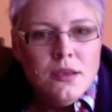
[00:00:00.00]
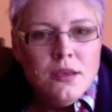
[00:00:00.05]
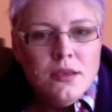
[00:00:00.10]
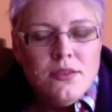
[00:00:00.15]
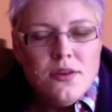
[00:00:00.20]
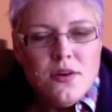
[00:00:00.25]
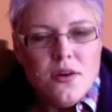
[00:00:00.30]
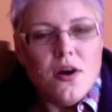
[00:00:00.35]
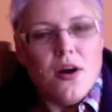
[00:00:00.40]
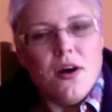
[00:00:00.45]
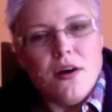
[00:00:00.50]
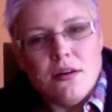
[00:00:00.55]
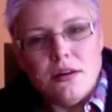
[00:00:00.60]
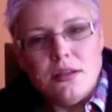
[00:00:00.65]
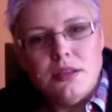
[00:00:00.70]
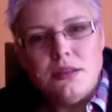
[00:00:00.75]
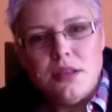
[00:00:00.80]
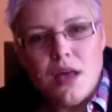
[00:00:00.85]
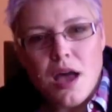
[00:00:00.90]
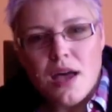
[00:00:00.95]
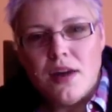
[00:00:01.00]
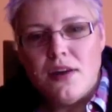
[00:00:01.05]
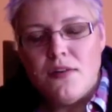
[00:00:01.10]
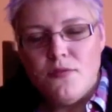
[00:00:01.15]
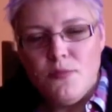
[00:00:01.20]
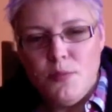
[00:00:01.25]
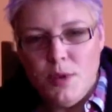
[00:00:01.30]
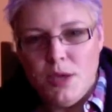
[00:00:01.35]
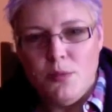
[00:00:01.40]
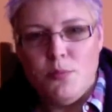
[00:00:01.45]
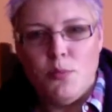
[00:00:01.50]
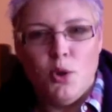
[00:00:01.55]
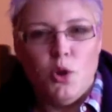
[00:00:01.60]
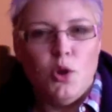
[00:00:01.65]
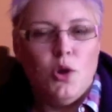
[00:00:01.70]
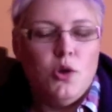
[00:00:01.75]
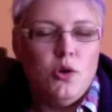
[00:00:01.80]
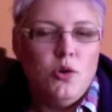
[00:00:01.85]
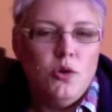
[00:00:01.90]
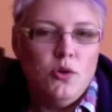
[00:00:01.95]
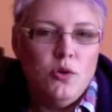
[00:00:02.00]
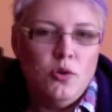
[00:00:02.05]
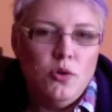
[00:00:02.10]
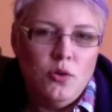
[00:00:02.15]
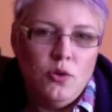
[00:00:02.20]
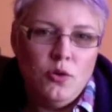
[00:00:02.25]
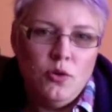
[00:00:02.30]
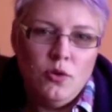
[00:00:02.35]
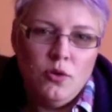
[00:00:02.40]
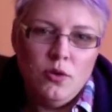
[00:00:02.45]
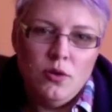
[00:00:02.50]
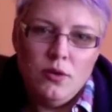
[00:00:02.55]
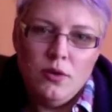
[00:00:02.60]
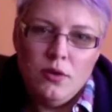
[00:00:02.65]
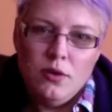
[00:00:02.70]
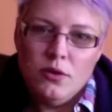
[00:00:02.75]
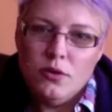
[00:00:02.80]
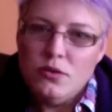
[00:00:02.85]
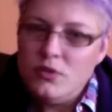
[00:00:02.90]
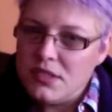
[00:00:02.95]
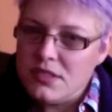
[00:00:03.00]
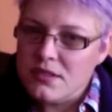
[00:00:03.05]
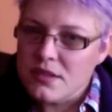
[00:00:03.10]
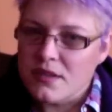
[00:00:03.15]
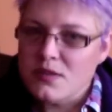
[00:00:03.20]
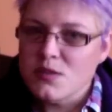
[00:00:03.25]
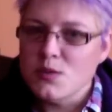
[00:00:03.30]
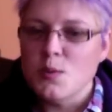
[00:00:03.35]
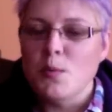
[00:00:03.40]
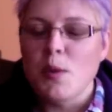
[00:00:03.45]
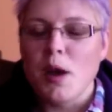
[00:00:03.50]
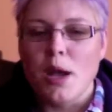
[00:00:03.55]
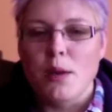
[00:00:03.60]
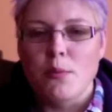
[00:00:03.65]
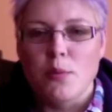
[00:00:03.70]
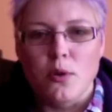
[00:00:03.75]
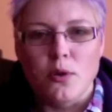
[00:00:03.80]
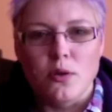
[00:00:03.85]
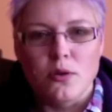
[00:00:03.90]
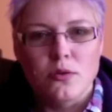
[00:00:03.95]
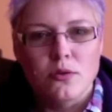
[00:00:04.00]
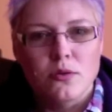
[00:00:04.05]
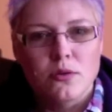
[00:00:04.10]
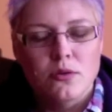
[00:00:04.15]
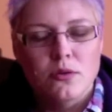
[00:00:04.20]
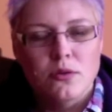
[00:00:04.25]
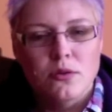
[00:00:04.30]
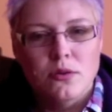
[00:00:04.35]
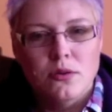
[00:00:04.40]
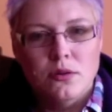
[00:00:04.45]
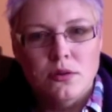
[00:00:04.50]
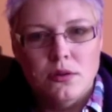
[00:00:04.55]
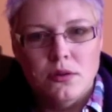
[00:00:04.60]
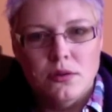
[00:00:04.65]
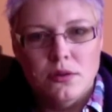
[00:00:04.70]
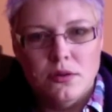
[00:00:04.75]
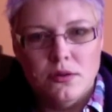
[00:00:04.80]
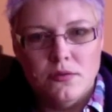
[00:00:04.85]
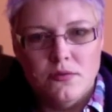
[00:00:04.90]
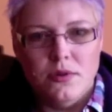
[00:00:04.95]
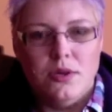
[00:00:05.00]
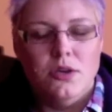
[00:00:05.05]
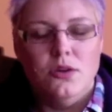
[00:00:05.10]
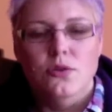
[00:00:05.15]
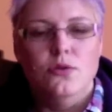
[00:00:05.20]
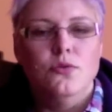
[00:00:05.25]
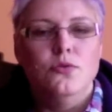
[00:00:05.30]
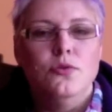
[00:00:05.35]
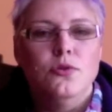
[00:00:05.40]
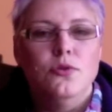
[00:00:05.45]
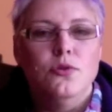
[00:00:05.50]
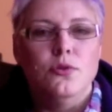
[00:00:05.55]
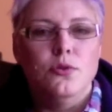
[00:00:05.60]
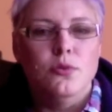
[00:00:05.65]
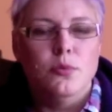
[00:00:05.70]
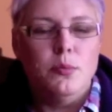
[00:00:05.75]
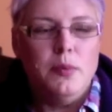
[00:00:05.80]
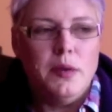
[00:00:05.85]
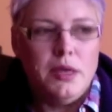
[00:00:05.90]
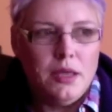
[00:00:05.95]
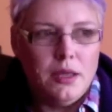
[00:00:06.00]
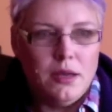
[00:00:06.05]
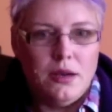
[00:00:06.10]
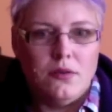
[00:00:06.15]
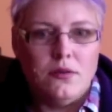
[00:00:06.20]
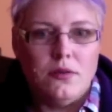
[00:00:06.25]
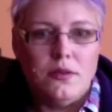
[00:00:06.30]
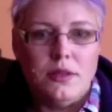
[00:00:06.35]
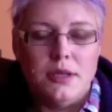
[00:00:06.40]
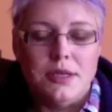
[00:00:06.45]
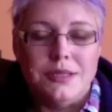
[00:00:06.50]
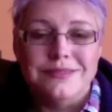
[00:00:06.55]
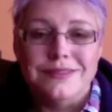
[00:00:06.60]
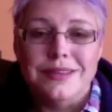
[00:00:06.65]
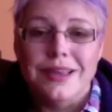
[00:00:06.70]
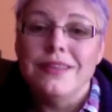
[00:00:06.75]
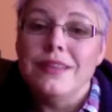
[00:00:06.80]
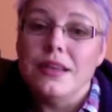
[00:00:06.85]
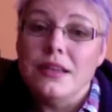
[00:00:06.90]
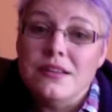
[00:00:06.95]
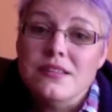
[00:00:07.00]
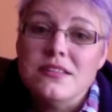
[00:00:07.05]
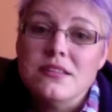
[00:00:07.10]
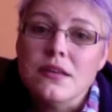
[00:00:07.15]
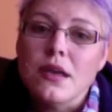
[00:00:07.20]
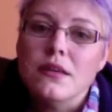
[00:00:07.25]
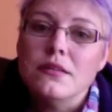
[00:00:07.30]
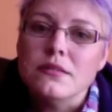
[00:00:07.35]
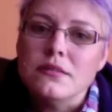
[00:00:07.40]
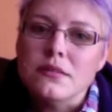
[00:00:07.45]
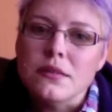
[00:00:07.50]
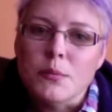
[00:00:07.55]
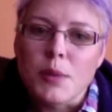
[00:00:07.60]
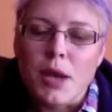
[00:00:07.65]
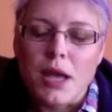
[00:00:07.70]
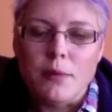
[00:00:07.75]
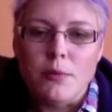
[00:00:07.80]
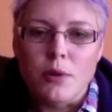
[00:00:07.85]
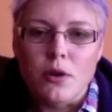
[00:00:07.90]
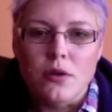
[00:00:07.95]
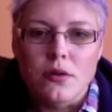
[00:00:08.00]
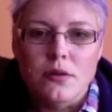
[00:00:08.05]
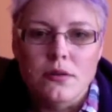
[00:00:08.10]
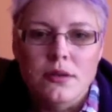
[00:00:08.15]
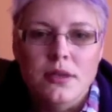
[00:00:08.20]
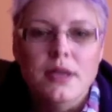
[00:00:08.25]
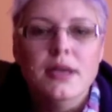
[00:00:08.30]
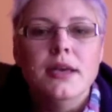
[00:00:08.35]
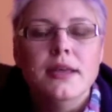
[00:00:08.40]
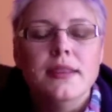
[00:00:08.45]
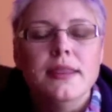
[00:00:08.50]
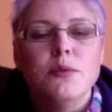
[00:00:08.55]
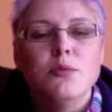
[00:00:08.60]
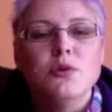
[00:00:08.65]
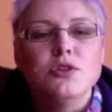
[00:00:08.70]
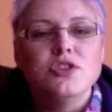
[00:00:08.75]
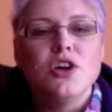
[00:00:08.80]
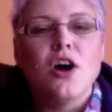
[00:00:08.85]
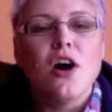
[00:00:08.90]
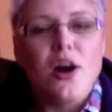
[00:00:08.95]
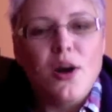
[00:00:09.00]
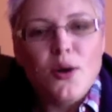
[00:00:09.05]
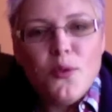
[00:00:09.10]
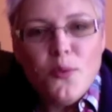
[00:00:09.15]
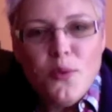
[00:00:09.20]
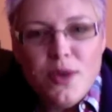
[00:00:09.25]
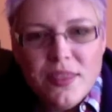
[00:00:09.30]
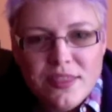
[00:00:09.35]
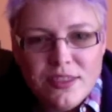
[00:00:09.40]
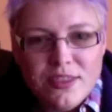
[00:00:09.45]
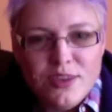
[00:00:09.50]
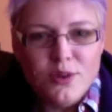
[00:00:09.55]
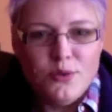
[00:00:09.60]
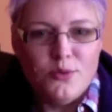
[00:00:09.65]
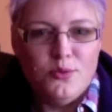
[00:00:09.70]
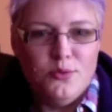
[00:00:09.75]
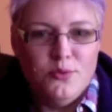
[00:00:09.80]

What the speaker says: There are a lot of people who discuss the Bible via YouTube and other things, and they discuss the Bible. They will talk with you.